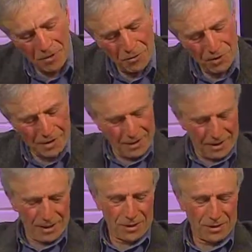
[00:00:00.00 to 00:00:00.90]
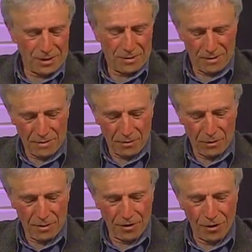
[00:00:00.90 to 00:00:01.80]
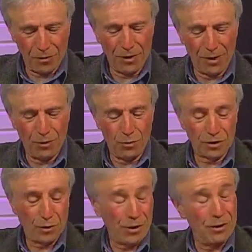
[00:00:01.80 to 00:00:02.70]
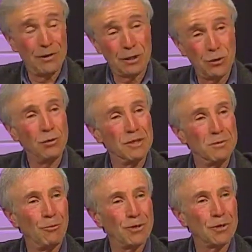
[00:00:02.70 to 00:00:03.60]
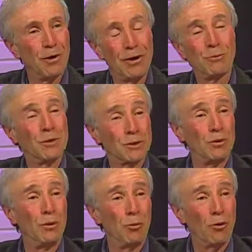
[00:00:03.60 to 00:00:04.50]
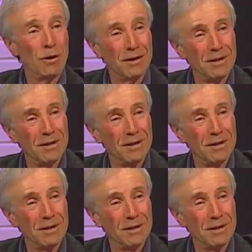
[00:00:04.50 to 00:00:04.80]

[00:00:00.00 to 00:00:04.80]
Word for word: you can tell us not only what's going on in the schools, but what's going on with the school board.